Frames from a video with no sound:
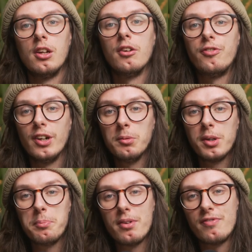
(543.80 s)
Film
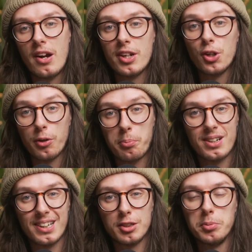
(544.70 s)
can be very
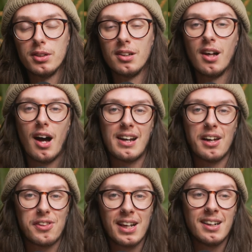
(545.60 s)
unpredictable, and I
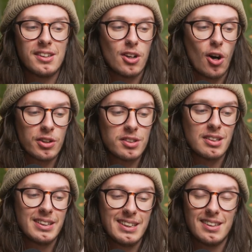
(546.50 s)
think that
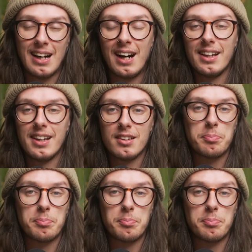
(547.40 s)
honestly that is